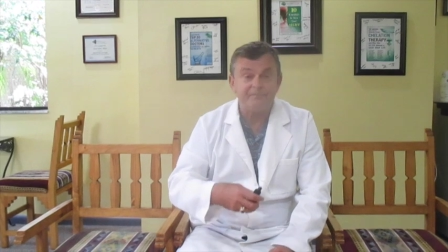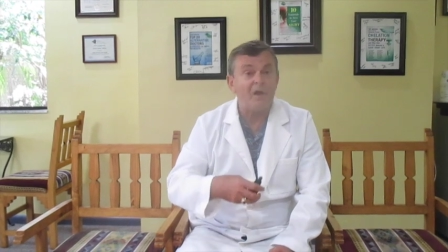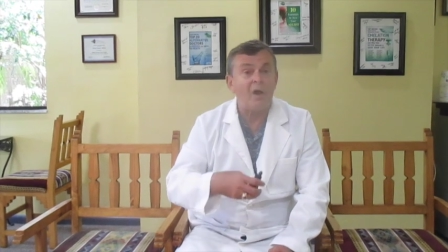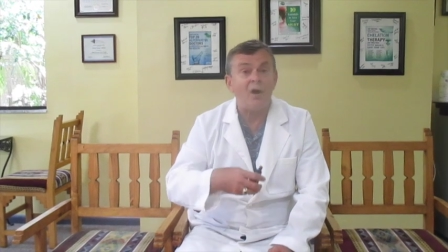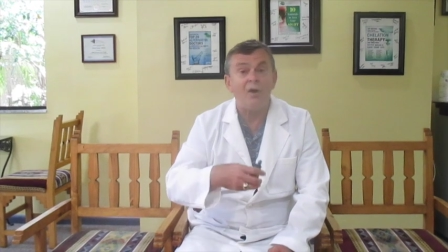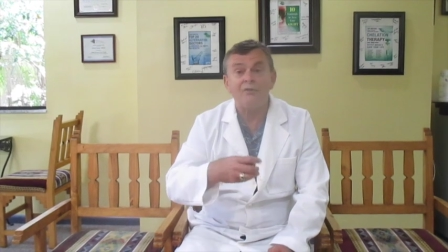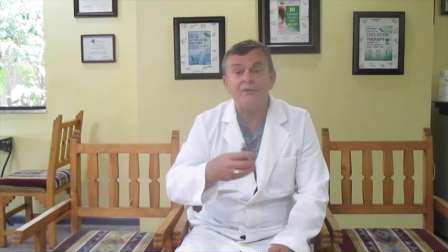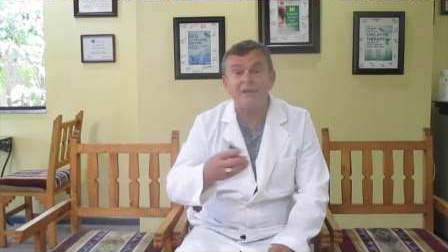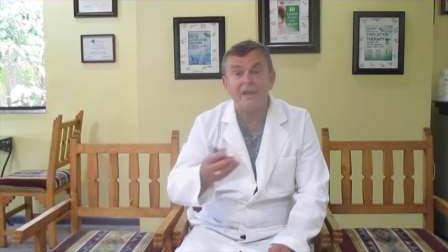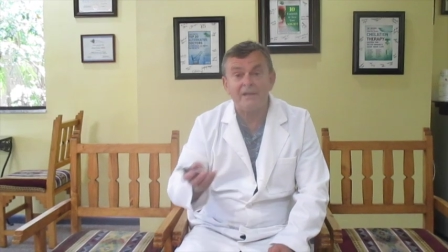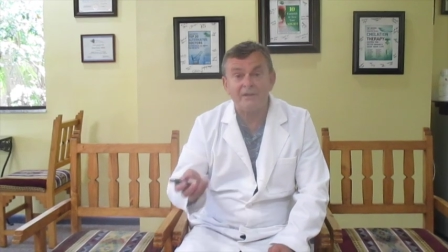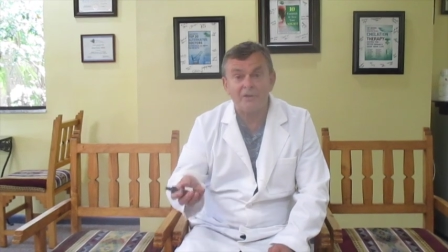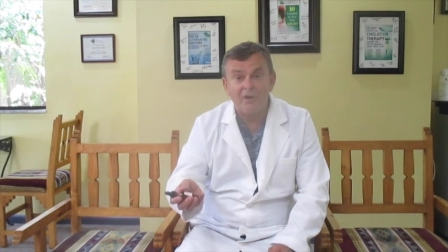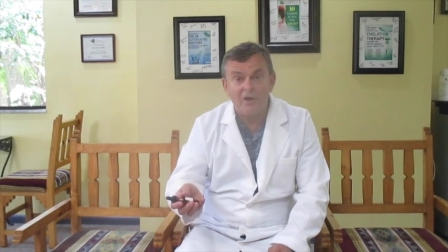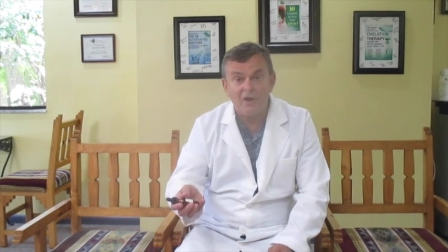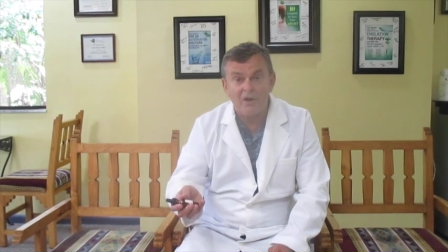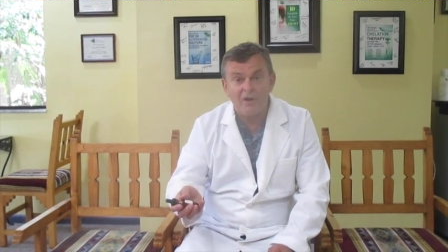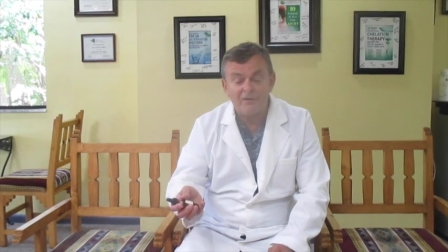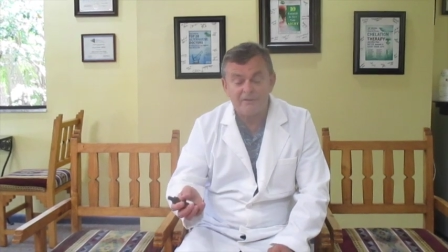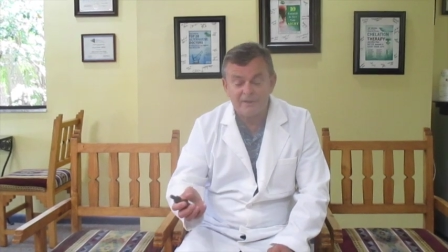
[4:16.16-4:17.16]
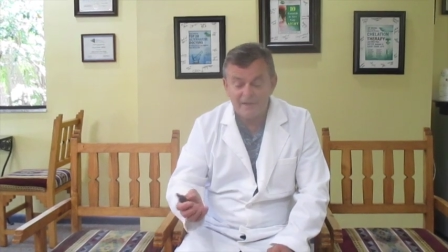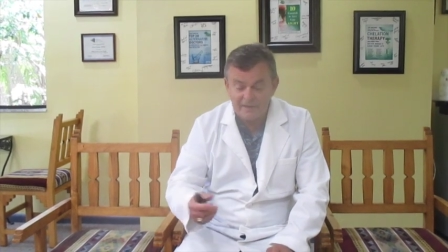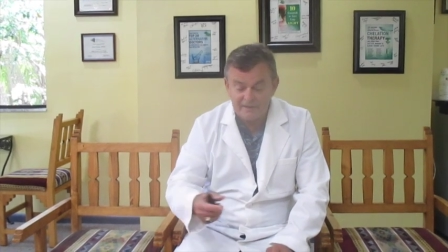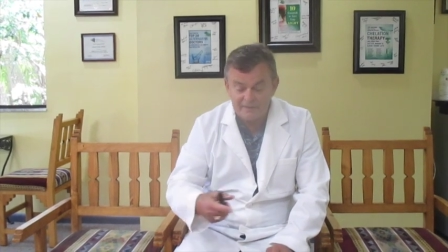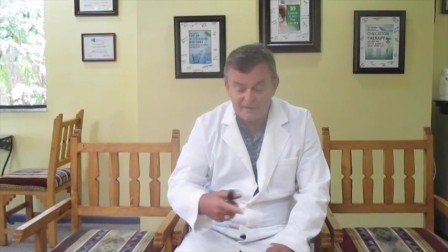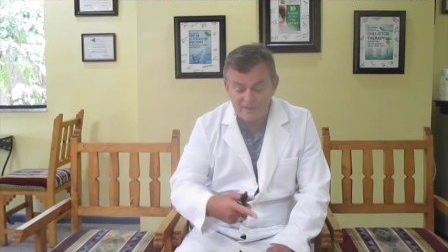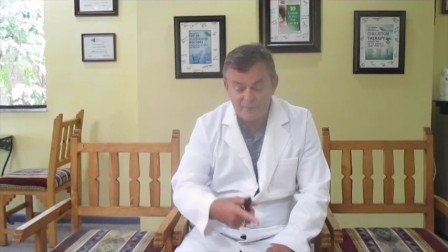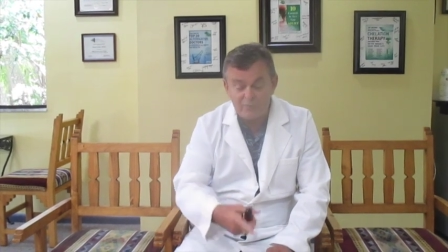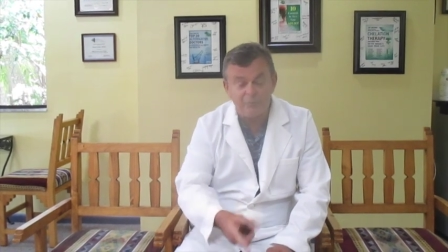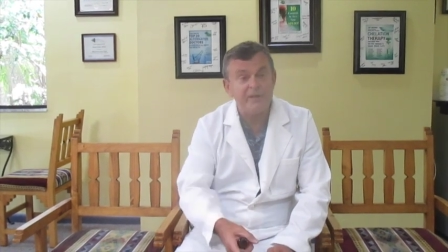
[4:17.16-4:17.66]
all day long,
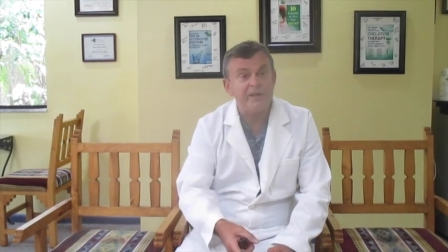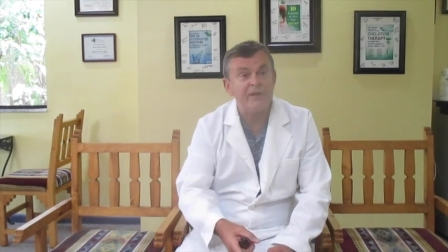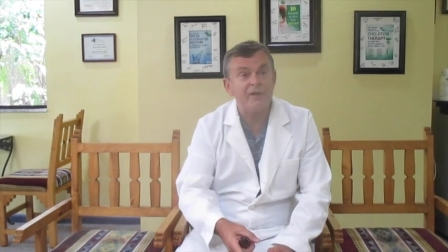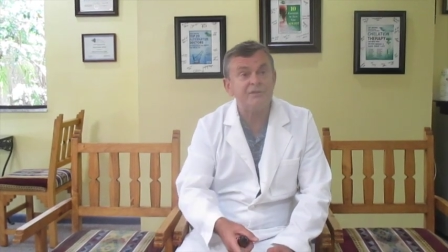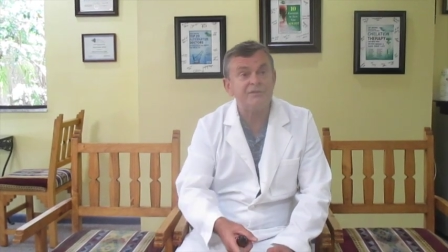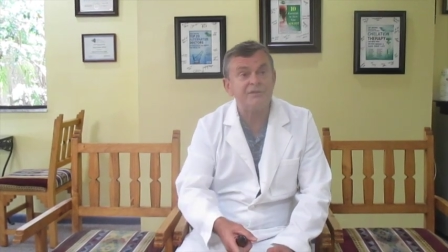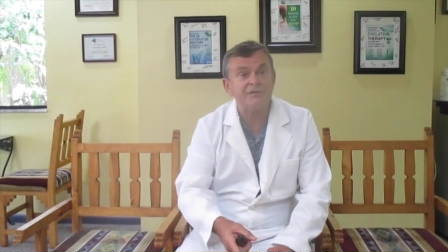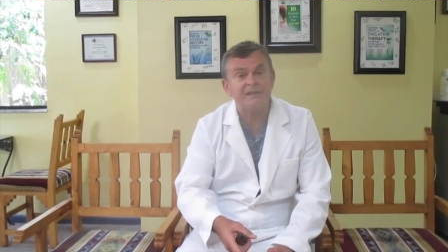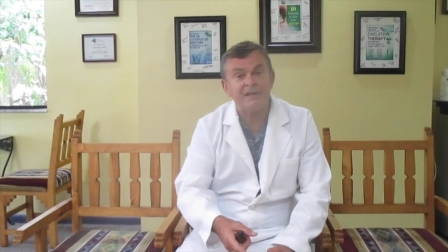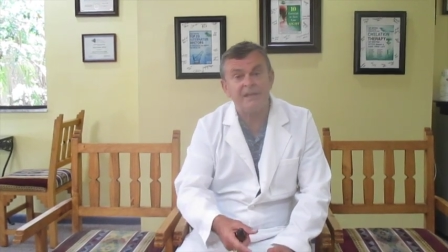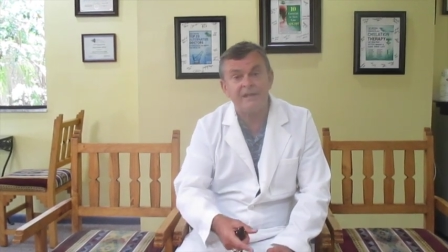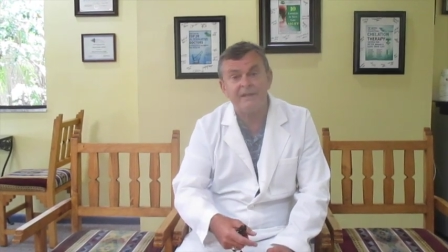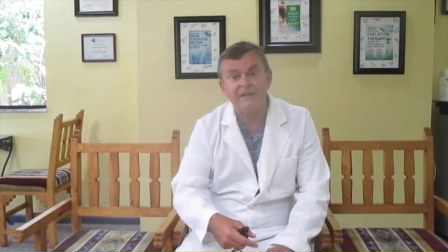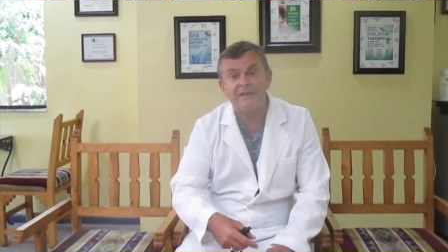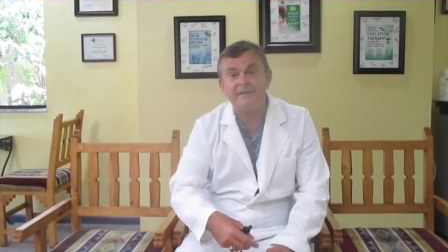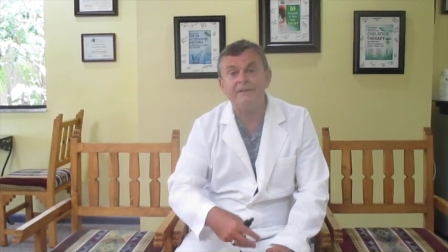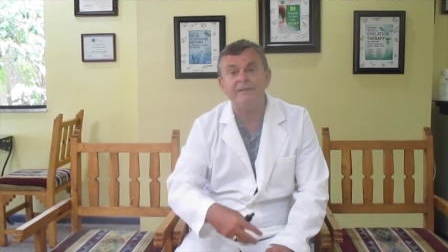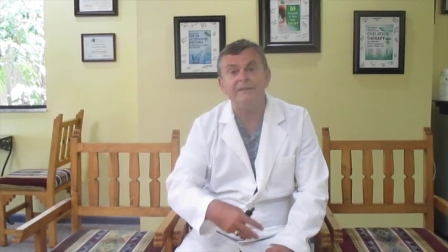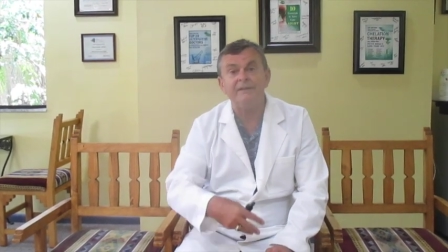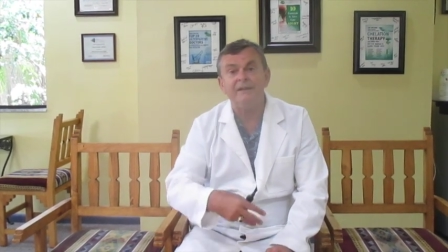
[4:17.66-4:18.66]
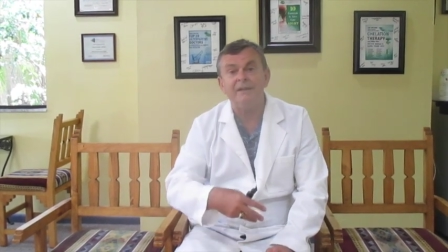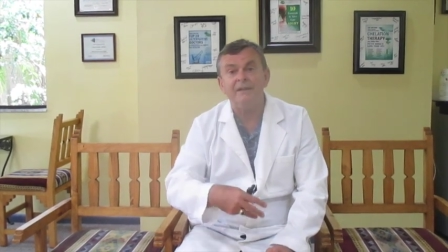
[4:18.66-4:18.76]
and they re-ozonate it